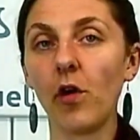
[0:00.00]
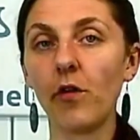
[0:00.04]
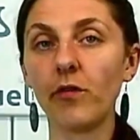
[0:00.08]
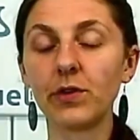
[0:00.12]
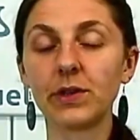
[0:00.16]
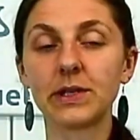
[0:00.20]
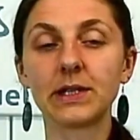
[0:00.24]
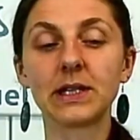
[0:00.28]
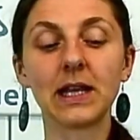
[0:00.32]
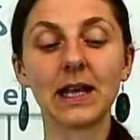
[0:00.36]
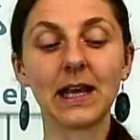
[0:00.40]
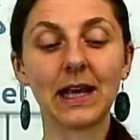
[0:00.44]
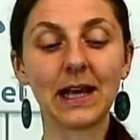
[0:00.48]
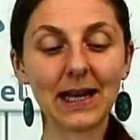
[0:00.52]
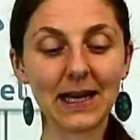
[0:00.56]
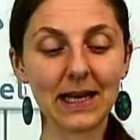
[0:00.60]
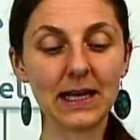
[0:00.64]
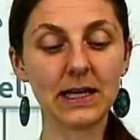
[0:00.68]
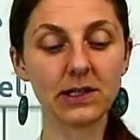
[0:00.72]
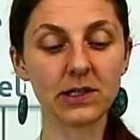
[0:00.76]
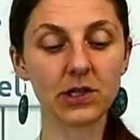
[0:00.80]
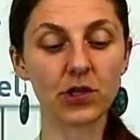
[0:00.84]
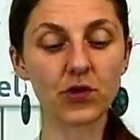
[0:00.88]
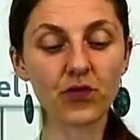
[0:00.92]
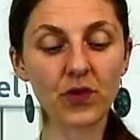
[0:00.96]
obviously
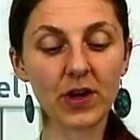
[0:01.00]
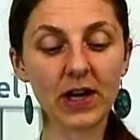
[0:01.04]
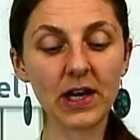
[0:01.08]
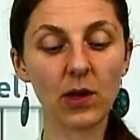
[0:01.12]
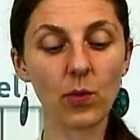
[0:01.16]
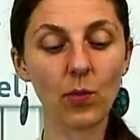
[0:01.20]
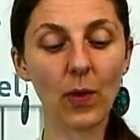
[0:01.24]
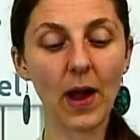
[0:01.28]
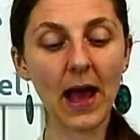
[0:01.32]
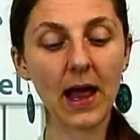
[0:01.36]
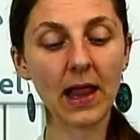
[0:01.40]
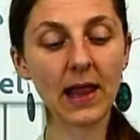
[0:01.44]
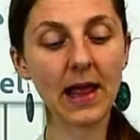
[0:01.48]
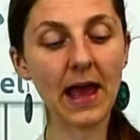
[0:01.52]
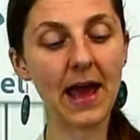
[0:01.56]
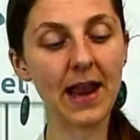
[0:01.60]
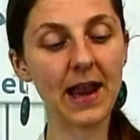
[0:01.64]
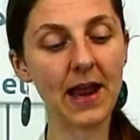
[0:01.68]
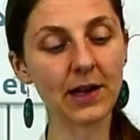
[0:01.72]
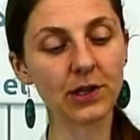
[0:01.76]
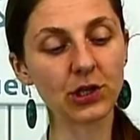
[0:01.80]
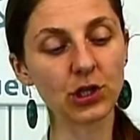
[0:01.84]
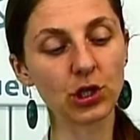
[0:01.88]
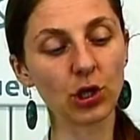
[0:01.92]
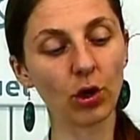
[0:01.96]
cleaned it really well, and
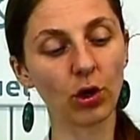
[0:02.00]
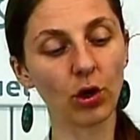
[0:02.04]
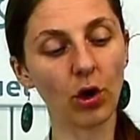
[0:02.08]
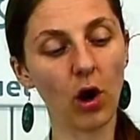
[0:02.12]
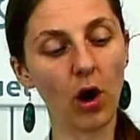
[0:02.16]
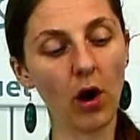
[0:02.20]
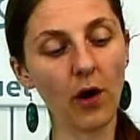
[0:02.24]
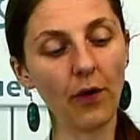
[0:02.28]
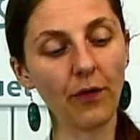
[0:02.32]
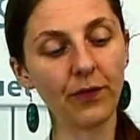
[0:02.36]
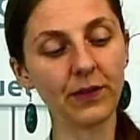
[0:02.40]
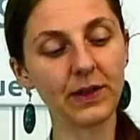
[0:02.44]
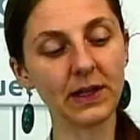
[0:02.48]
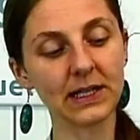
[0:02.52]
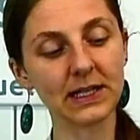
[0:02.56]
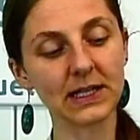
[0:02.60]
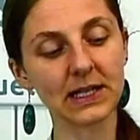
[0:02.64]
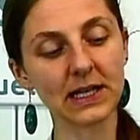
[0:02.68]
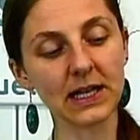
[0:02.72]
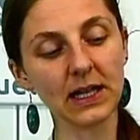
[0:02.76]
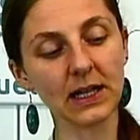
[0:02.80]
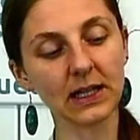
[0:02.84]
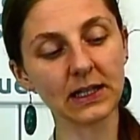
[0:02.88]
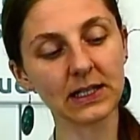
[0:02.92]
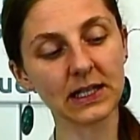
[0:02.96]
I took off these
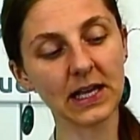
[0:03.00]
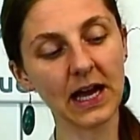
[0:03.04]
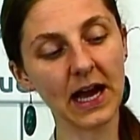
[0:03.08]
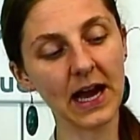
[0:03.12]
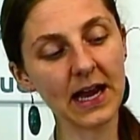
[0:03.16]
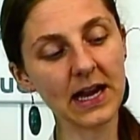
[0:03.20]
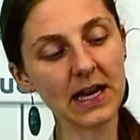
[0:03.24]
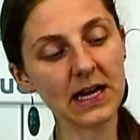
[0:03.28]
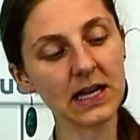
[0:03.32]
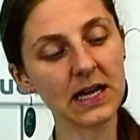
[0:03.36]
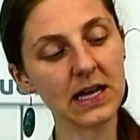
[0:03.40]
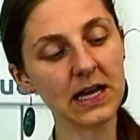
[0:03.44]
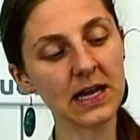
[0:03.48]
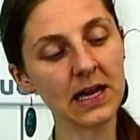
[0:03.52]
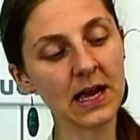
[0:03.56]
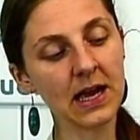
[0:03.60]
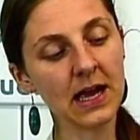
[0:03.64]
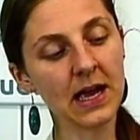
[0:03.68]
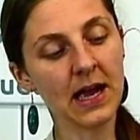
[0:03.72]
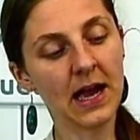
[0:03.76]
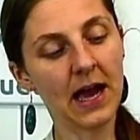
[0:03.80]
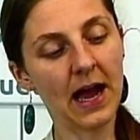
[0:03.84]
little tiny